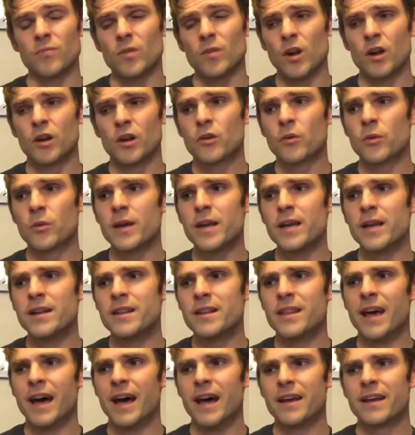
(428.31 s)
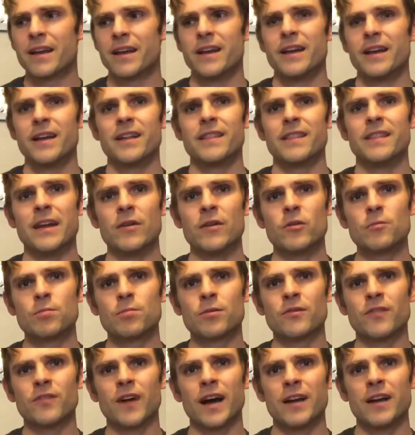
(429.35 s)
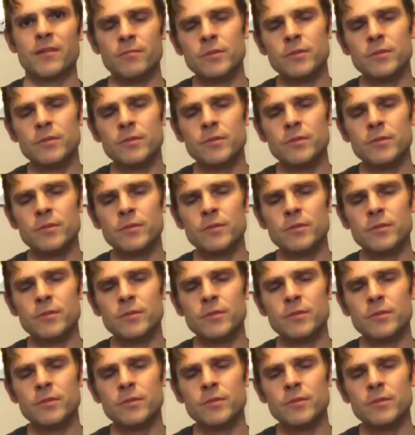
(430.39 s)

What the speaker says: agreed that they would provide